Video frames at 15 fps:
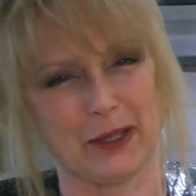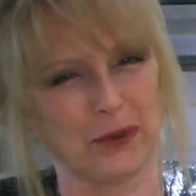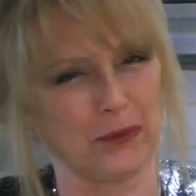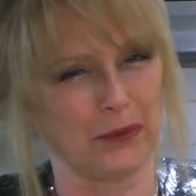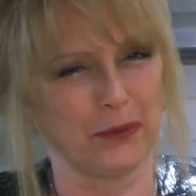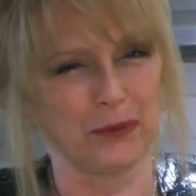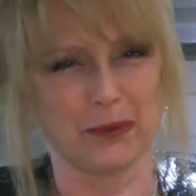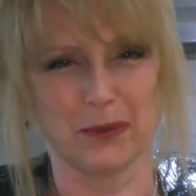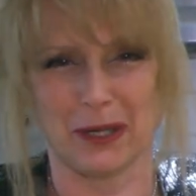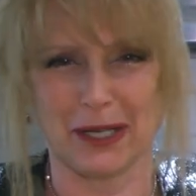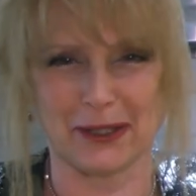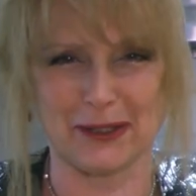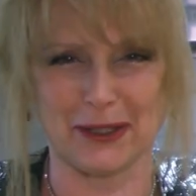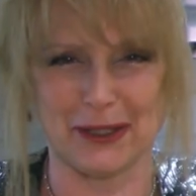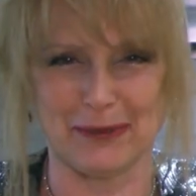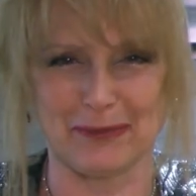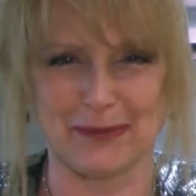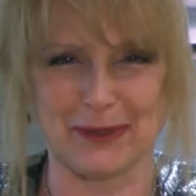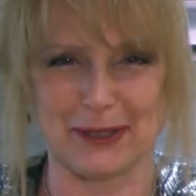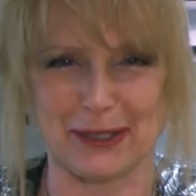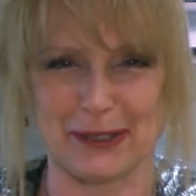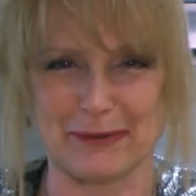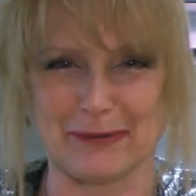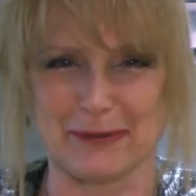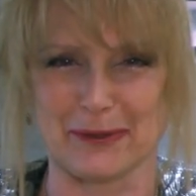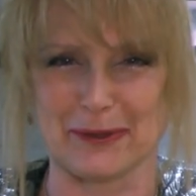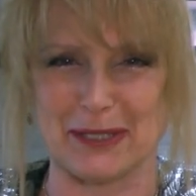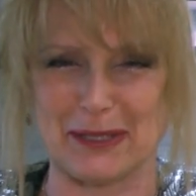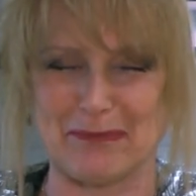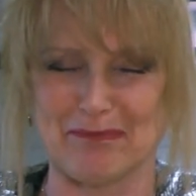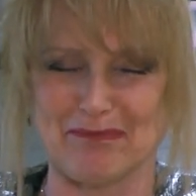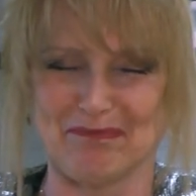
and welcome to Club Foody.